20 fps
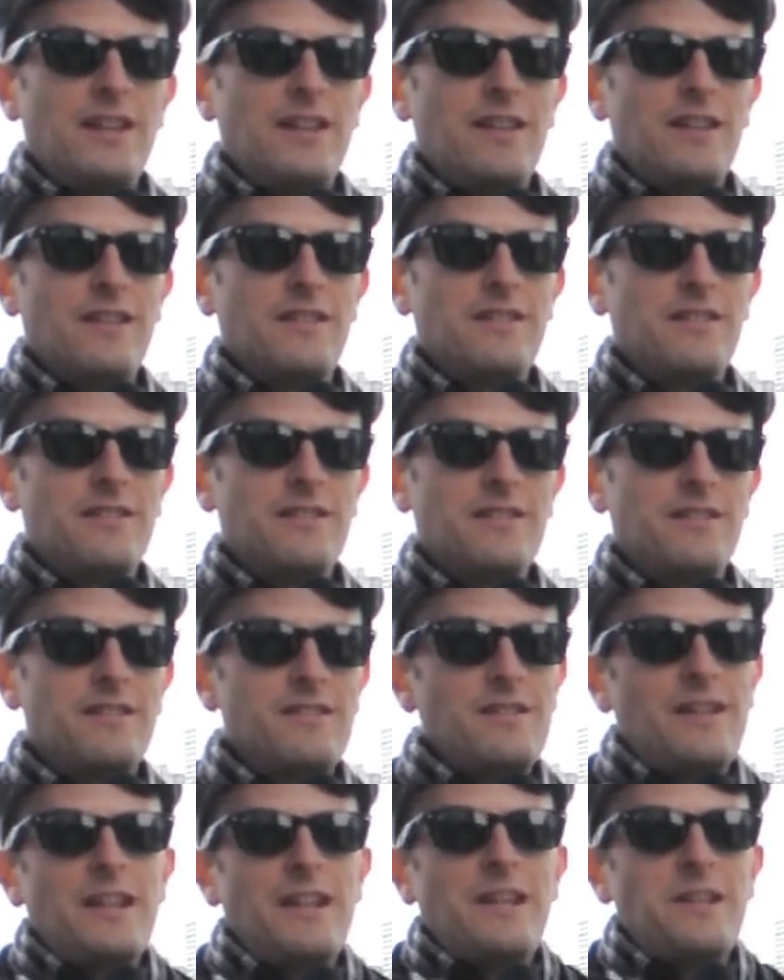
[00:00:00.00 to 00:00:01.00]
you
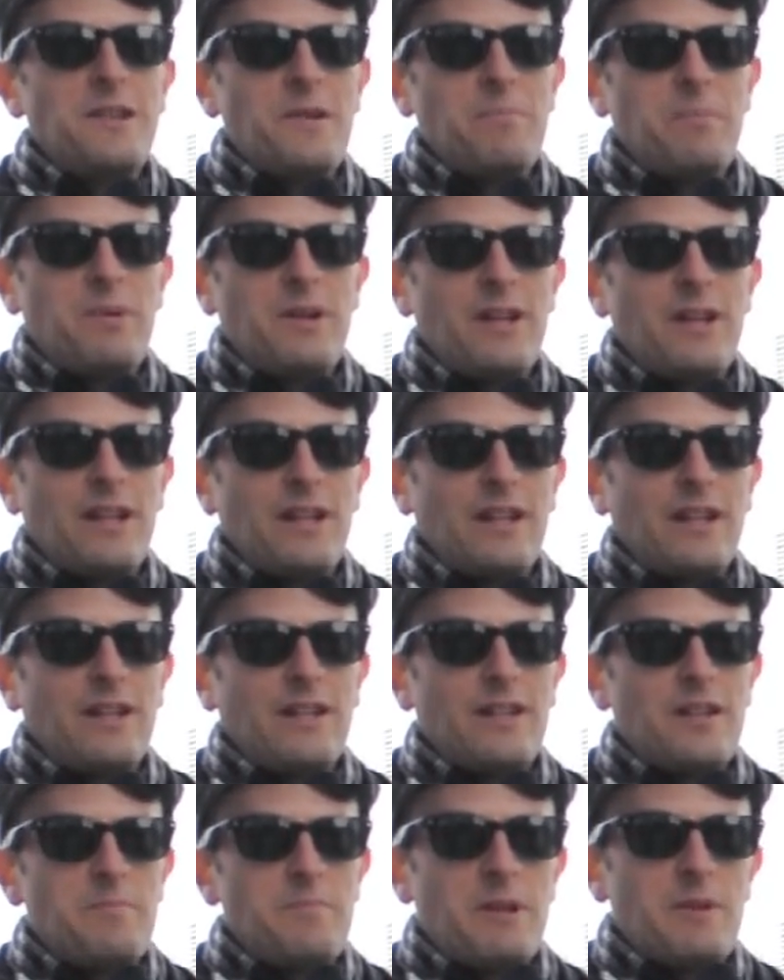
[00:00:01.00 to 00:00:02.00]
can end up putting
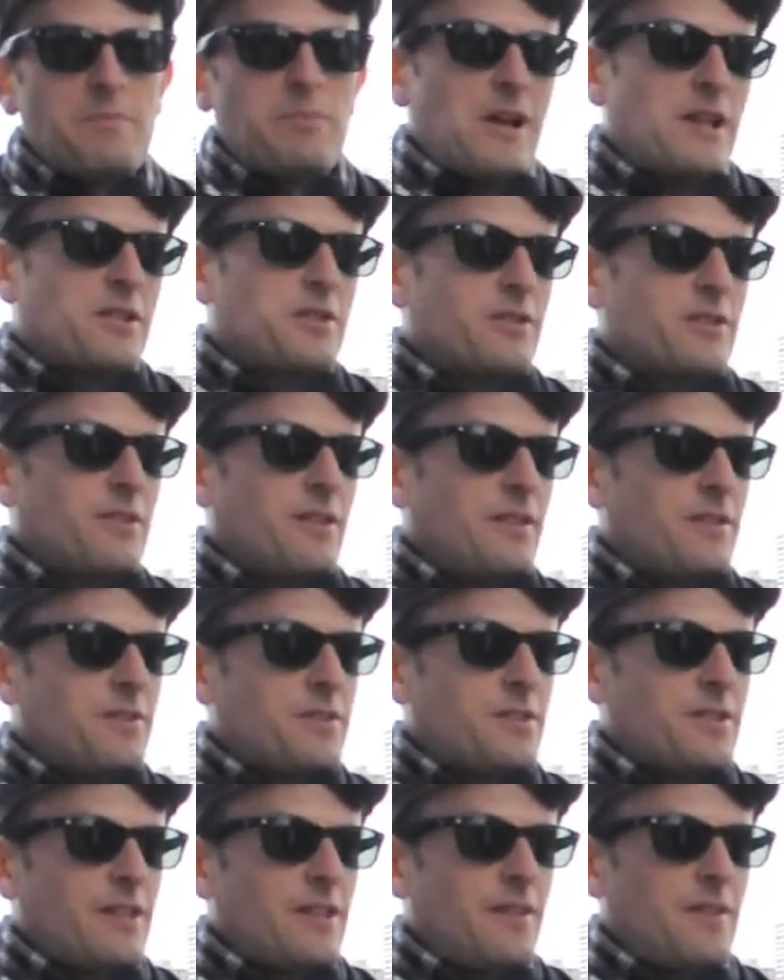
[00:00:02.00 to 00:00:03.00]
a bit of pressure on
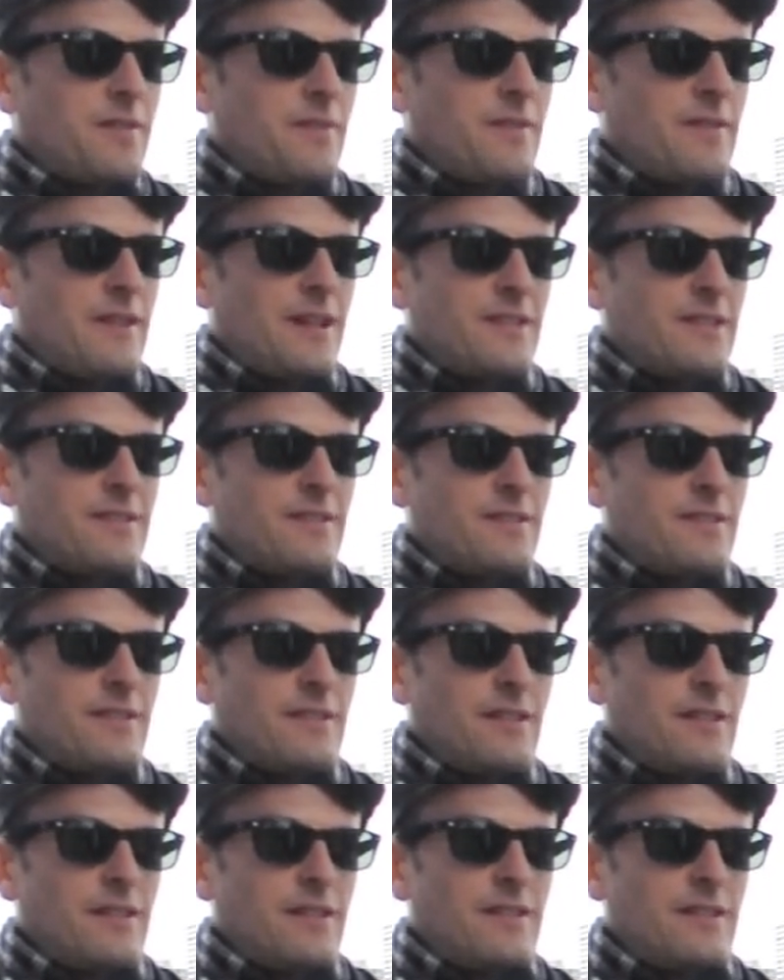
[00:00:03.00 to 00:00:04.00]
yourself. That's
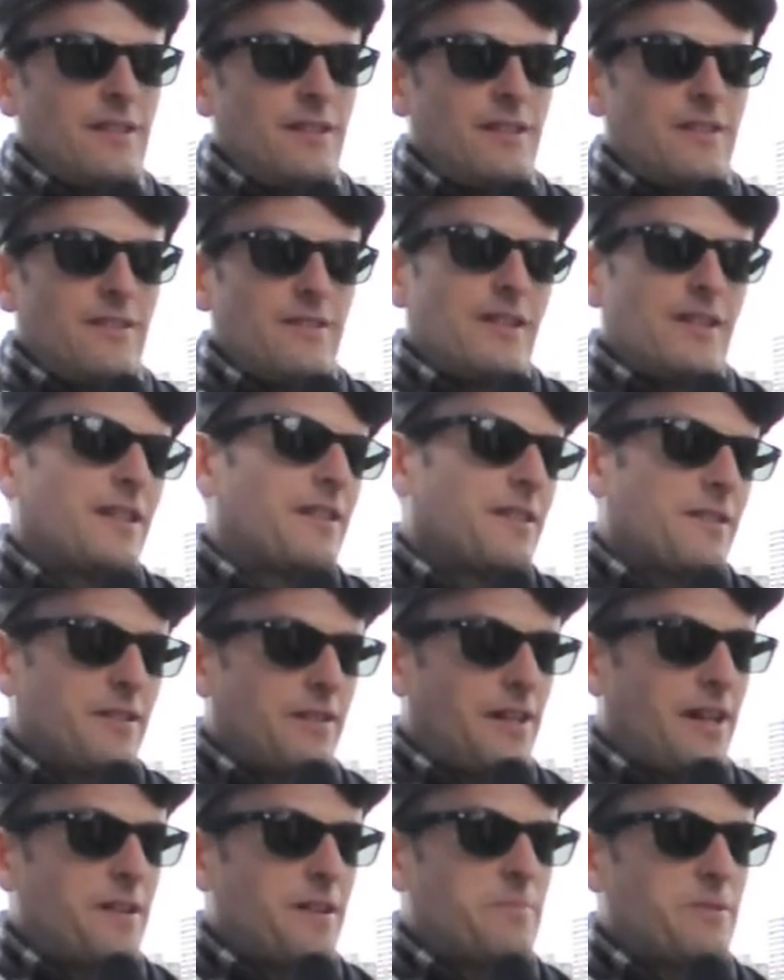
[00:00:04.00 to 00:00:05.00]
not the good
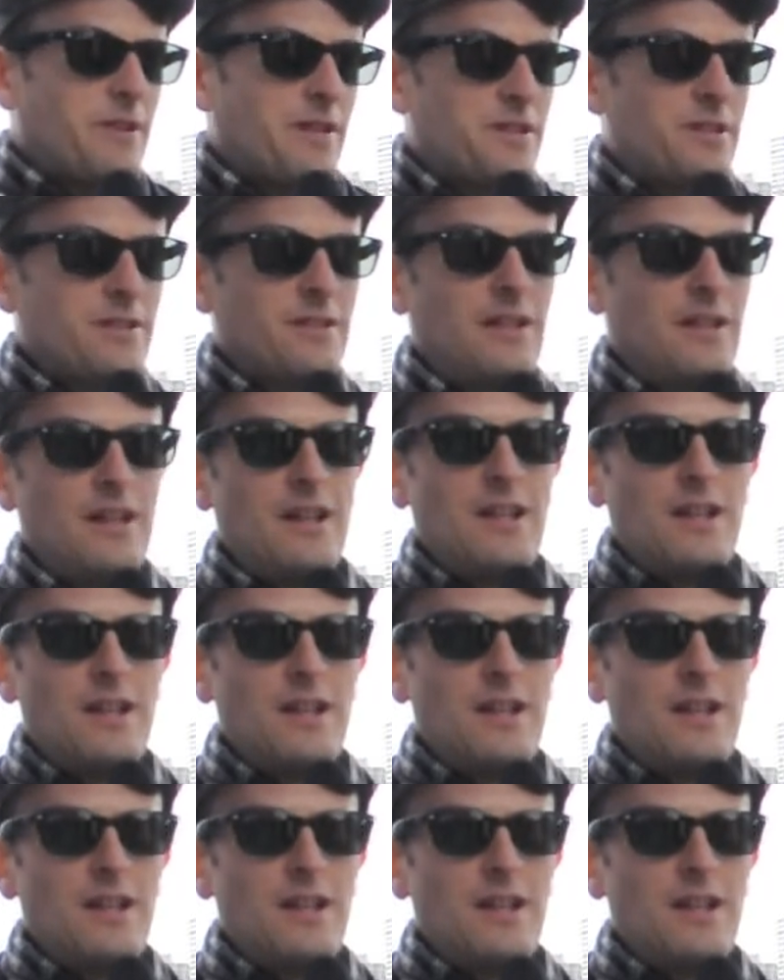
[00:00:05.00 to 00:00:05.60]
kind of pressure.